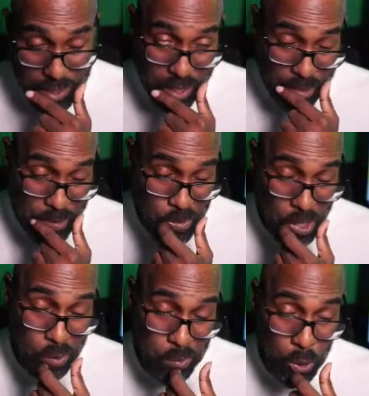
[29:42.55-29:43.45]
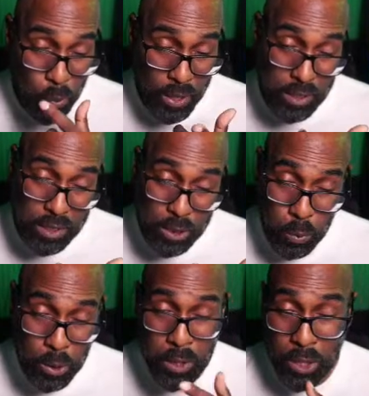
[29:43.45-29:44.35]
So the question is, what are we going
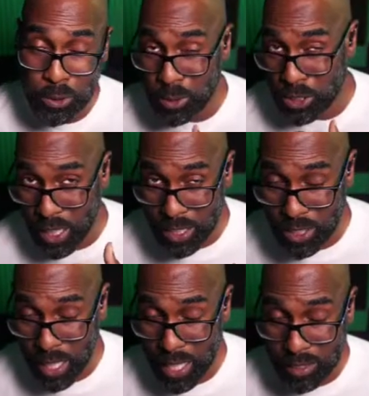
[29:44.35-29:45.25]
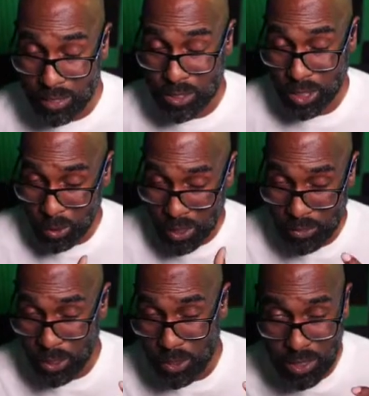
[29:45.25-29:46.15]
to do to change that? So even though this
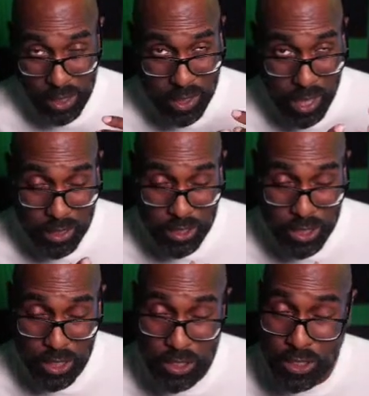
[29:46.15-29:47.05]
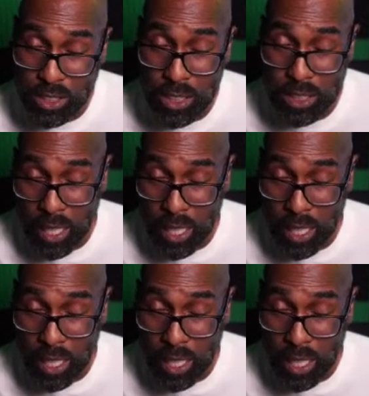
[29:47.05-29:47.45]
technology is good and is